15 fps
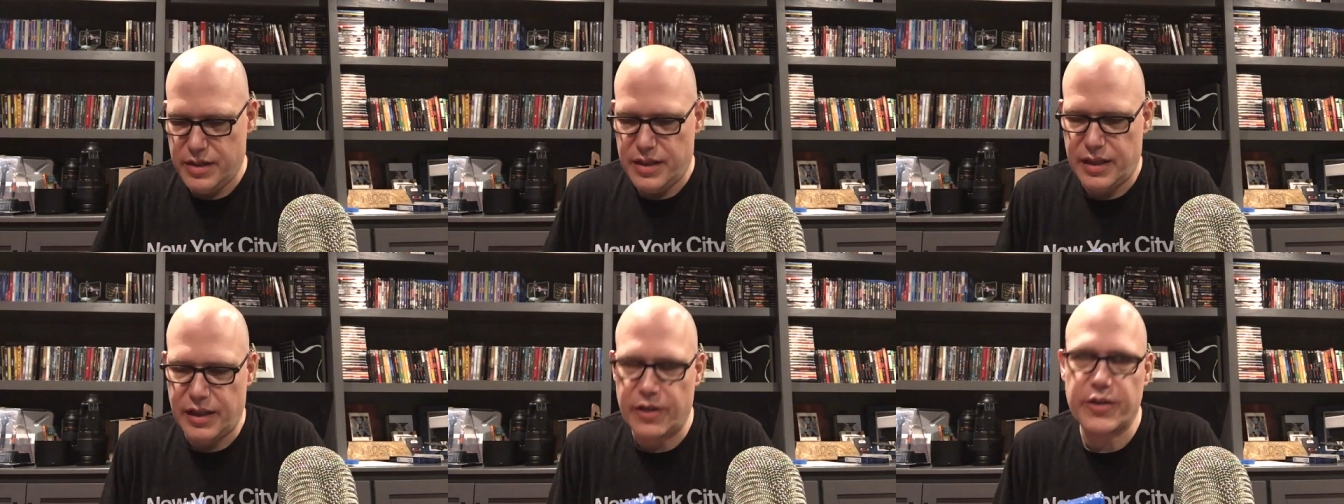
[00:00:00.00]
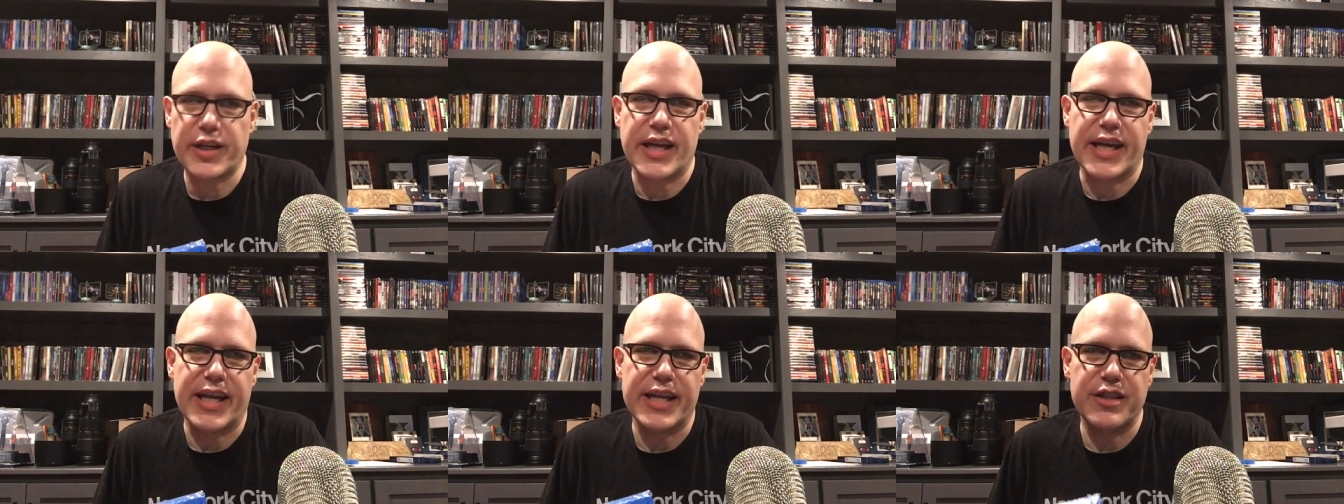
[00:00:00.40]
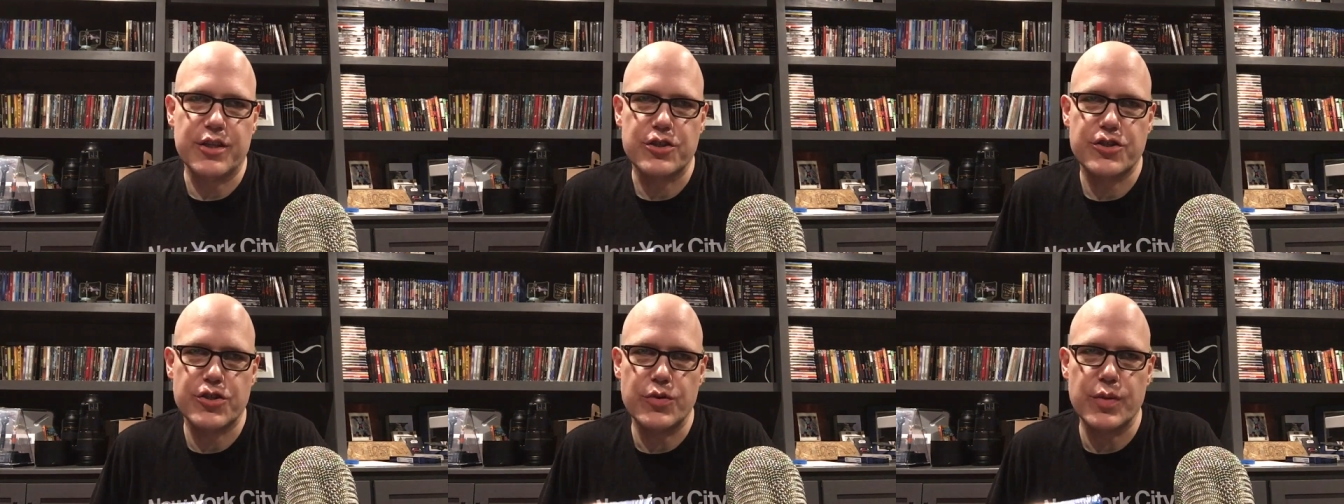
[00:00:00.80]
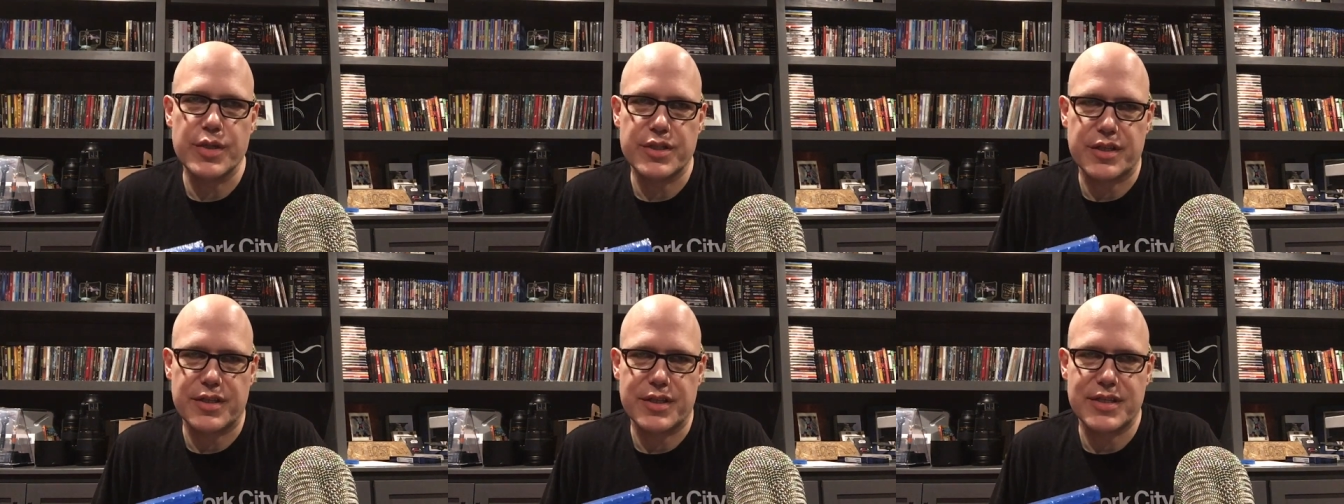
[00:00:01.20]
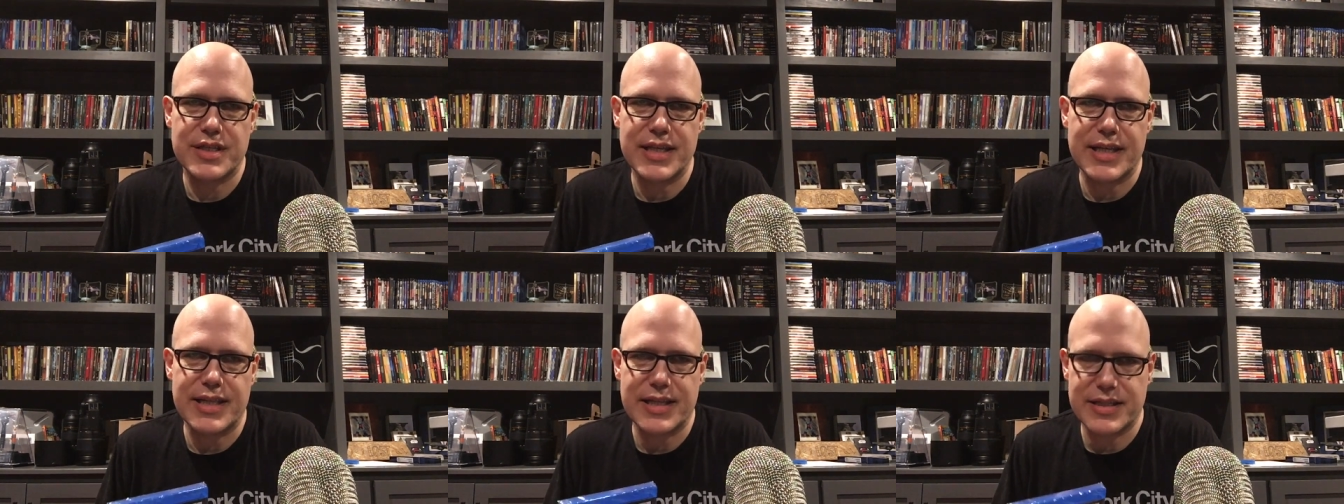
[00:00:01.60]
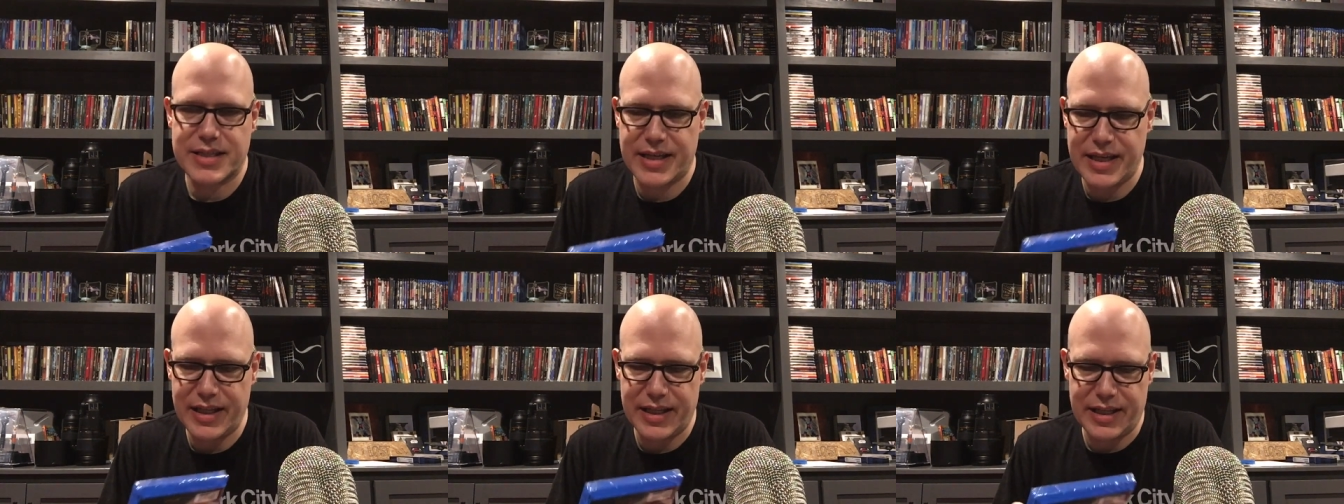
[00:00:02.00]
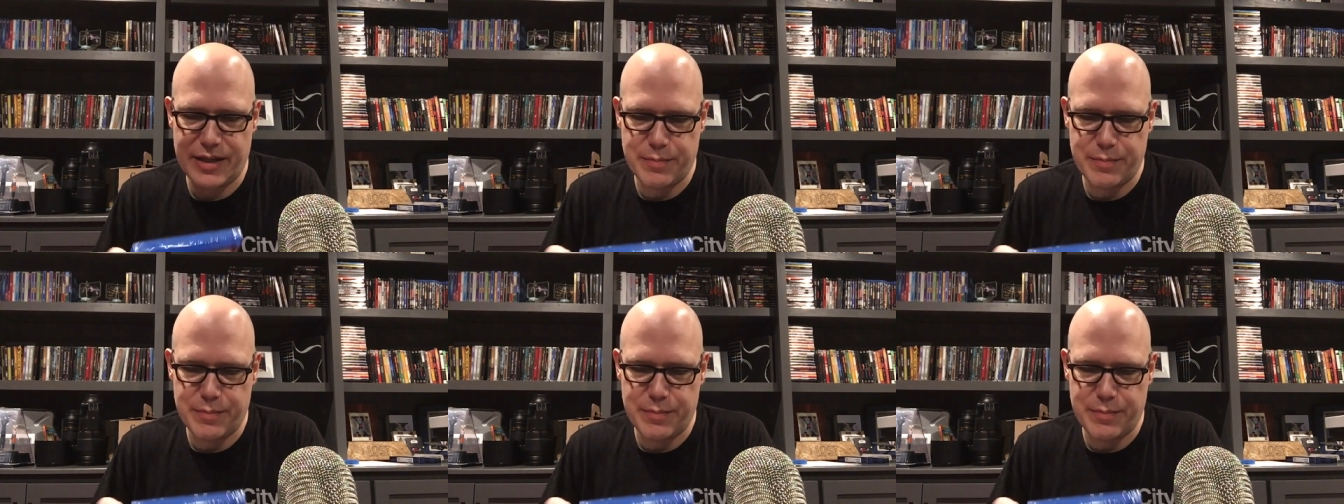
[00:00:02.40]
lurking in the sewers of the city that's killing them.